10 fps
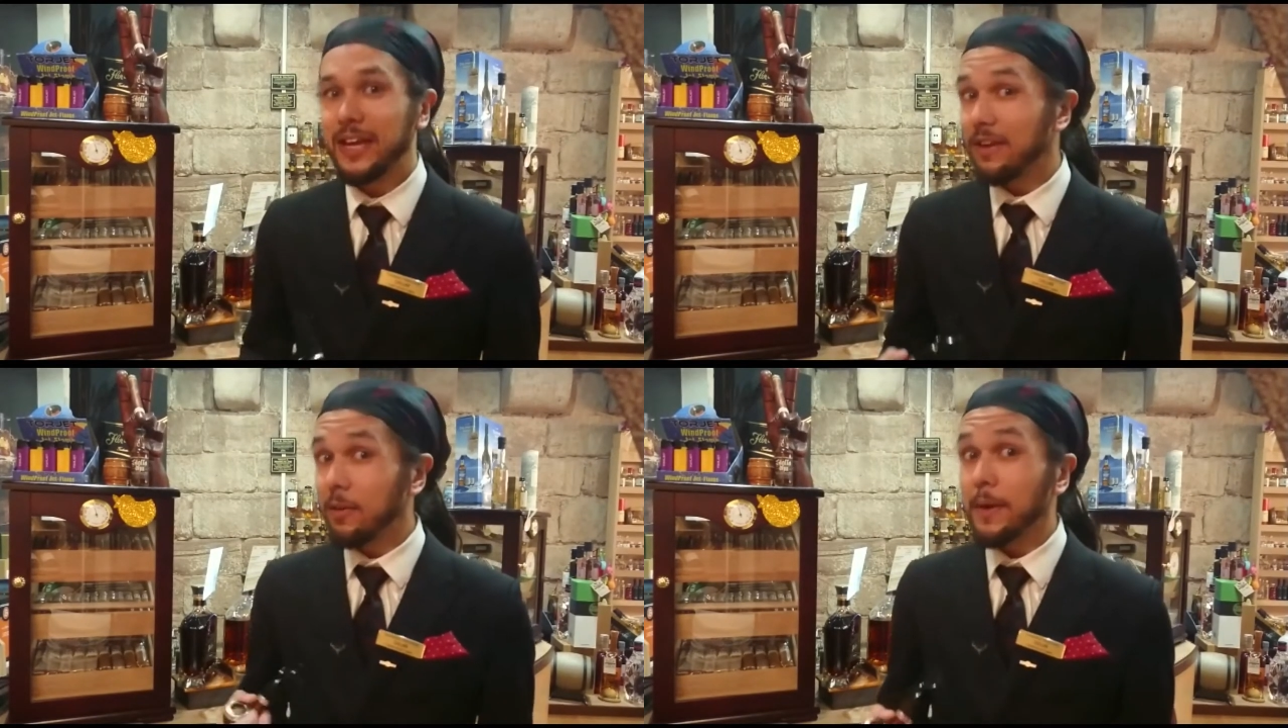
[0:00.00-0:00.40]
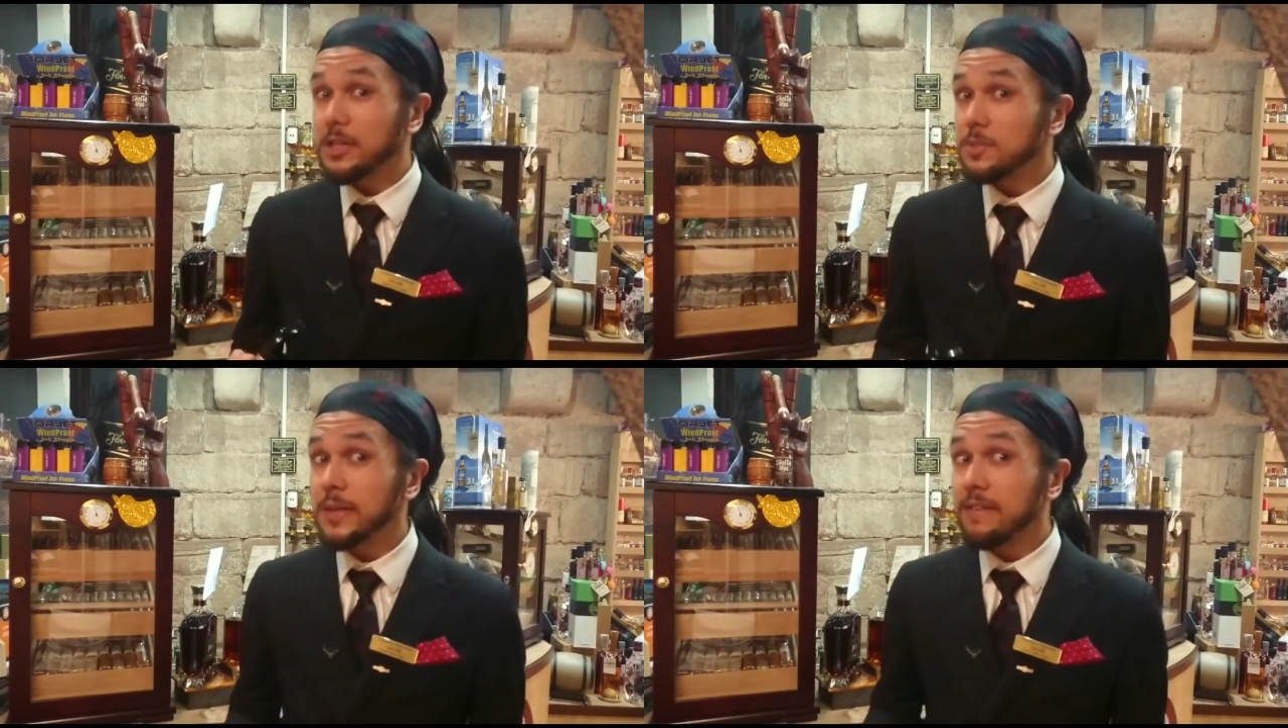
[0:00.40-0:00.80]
It
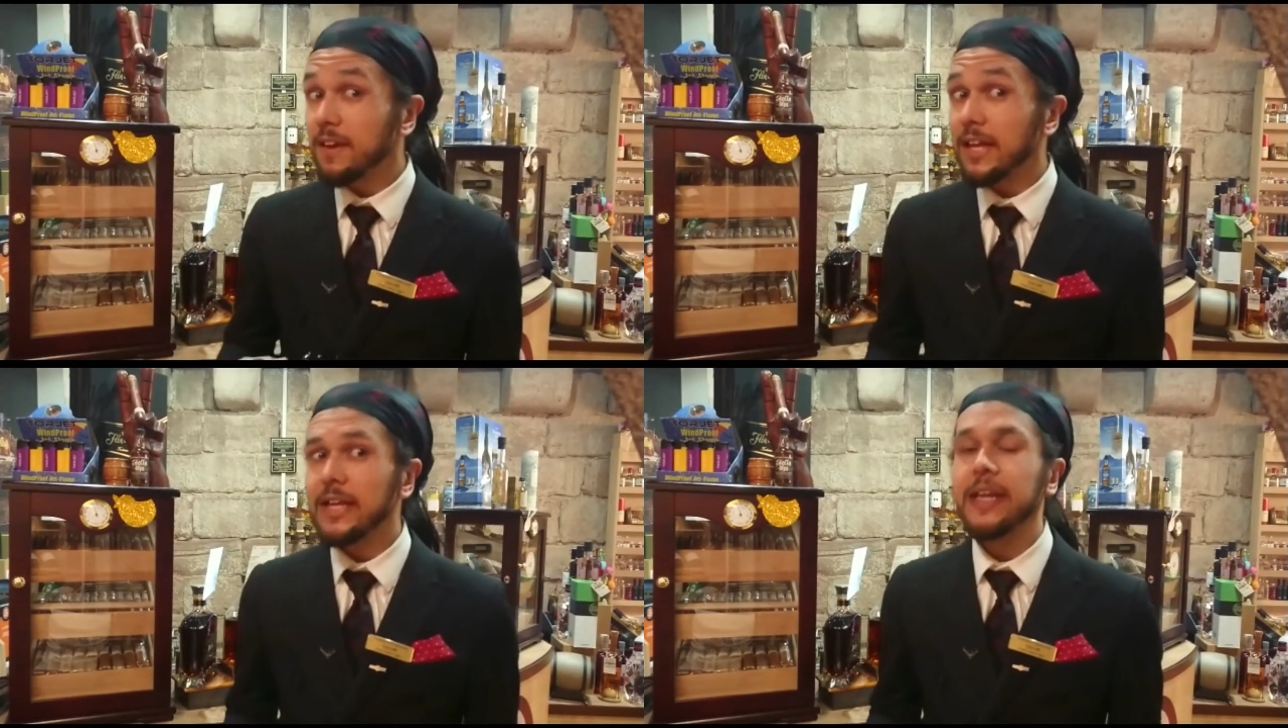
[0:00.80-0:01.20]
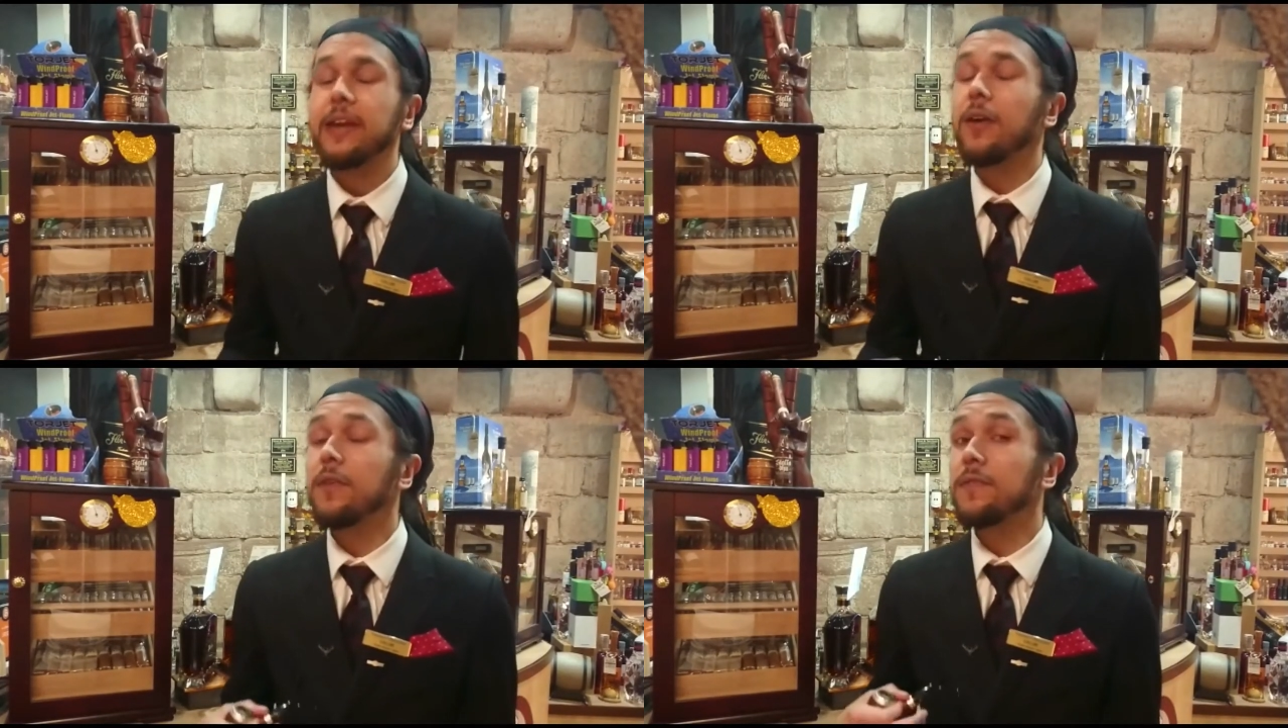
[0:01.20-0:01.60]
reminds me
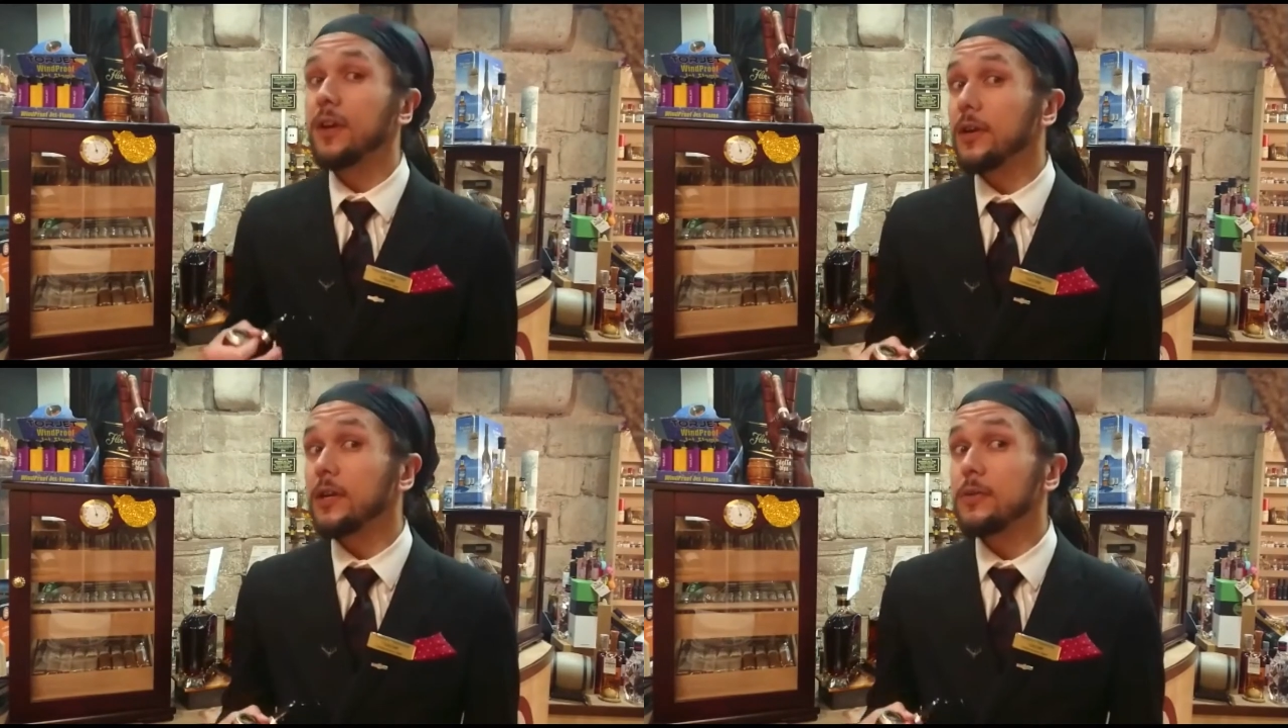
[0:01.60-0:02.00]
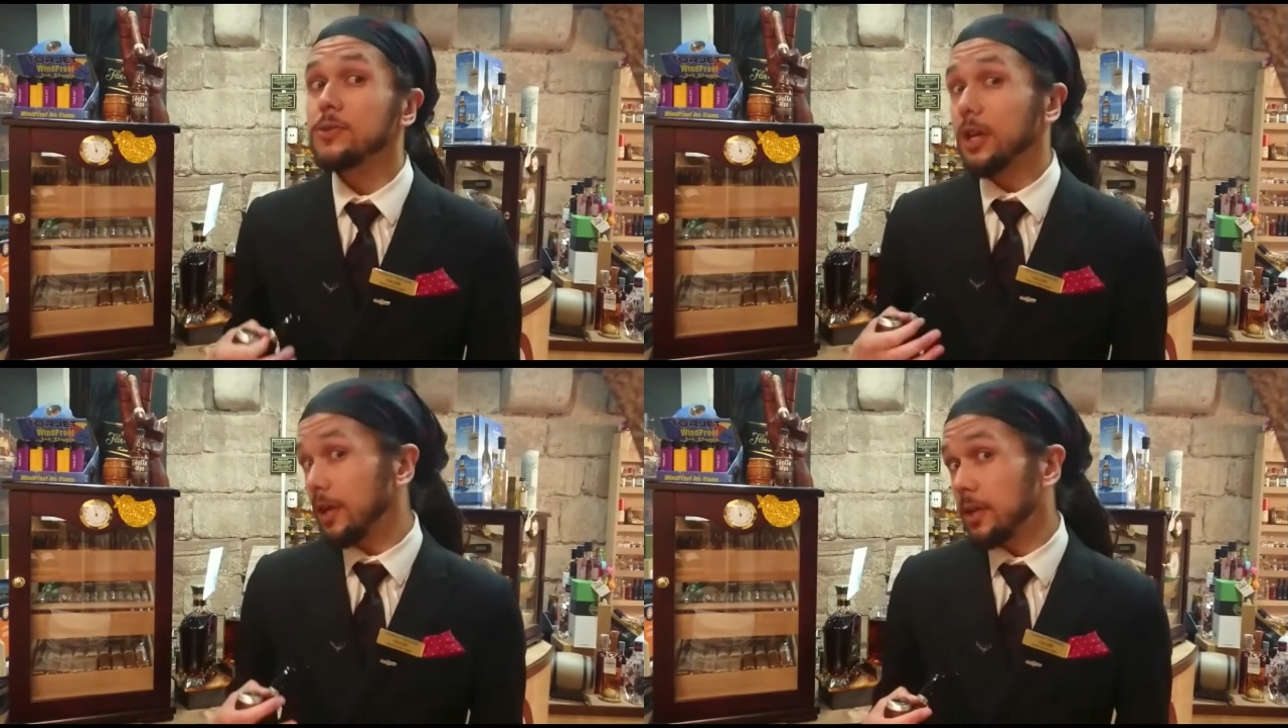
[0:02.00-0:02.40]
vaguely of
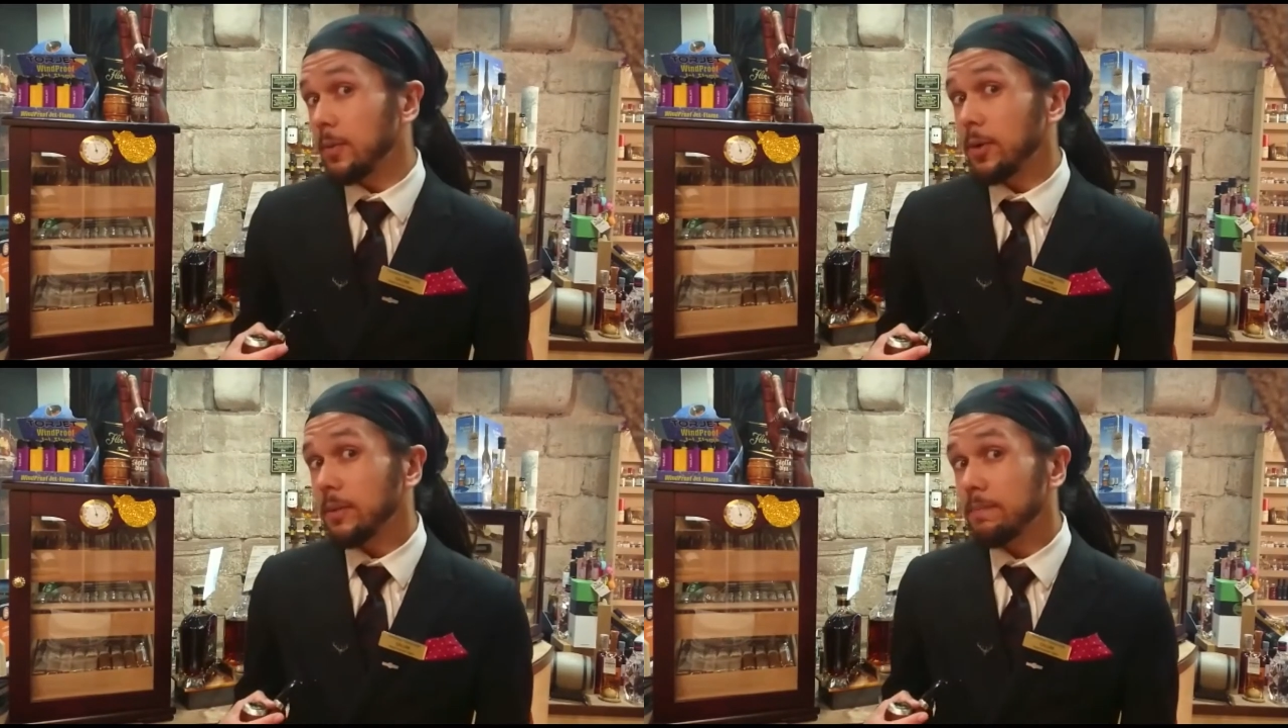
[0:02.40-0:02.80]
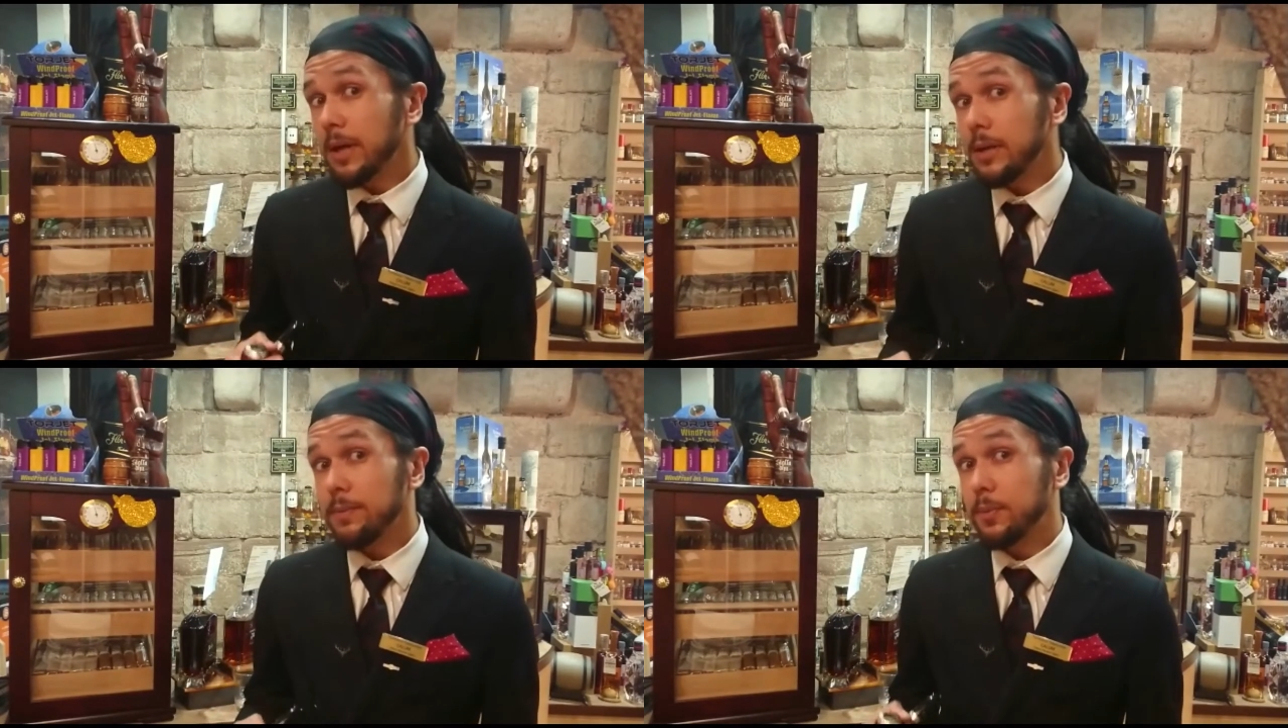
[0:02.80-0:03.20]
Dunhill's Early Morning
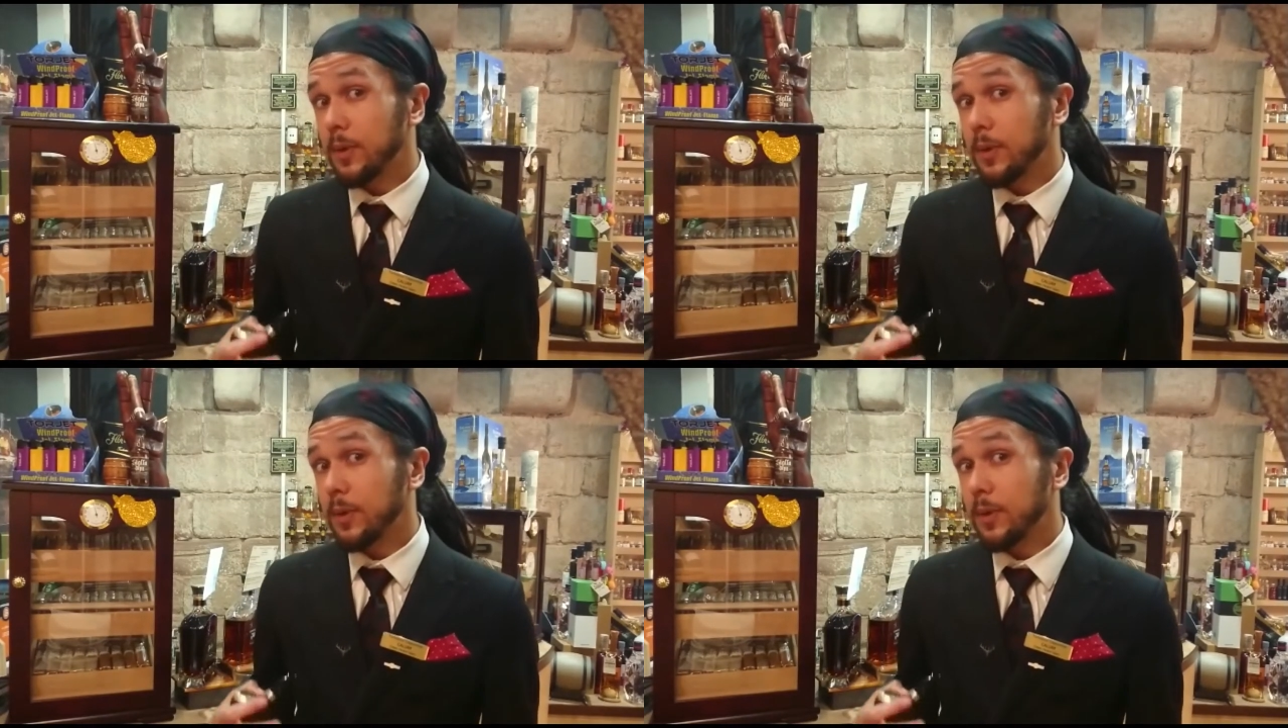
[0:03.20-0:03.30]
Pipe,